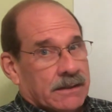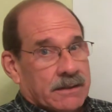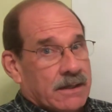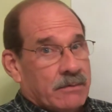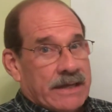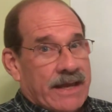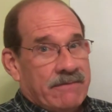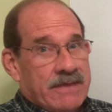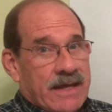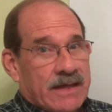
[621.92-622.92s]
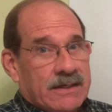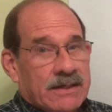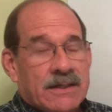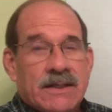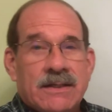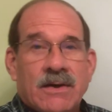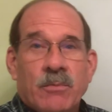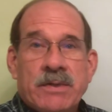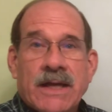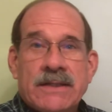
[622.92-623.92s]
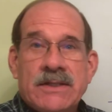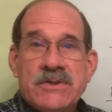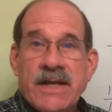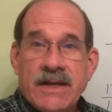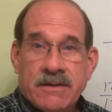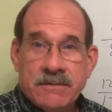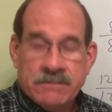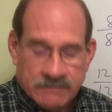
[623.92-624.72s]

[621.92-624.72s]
there we have that. I hope you got this down.